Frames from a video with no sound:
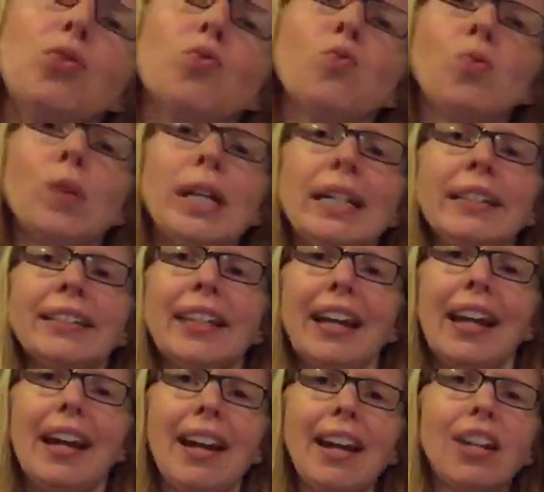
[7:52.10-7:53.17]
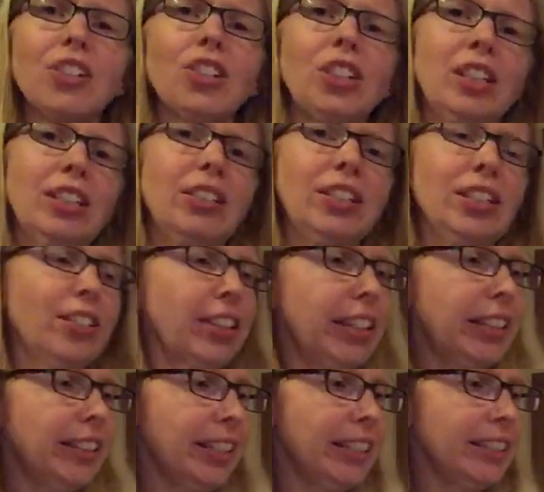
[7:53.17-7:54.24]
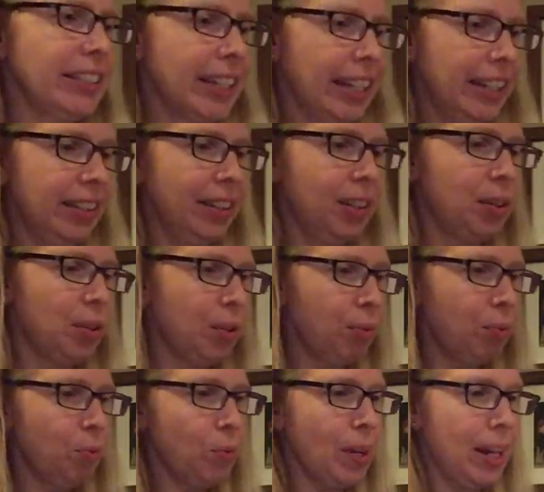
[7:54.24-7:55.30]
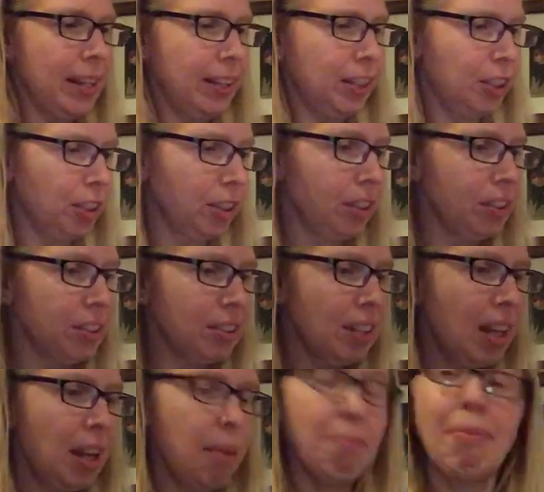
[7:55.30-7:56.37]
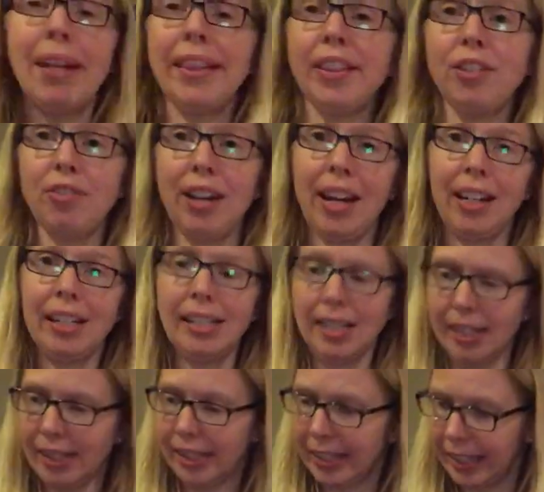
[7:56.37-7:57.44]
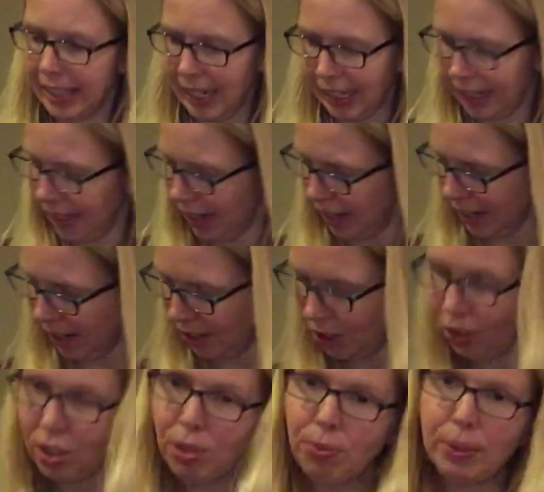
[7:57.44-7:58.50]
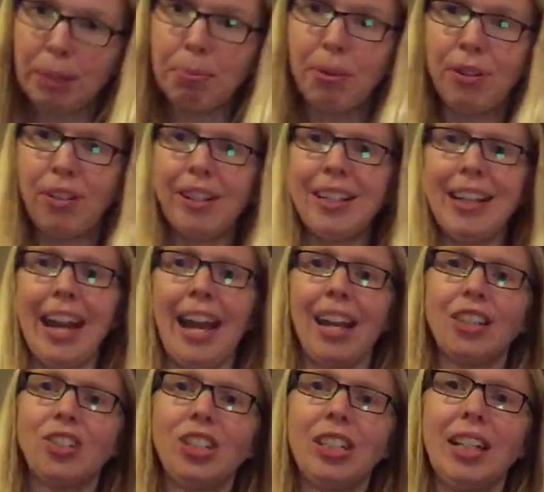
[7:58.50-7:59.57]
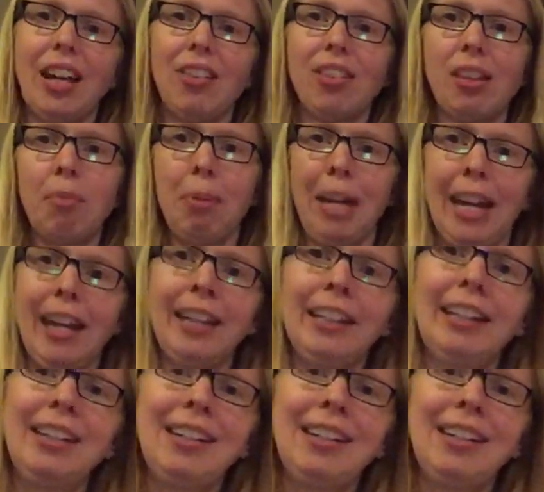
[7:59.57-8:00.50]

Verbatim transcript: What action do you think they did when the girls met the dragon and the snake? Should we pull an action out of the bag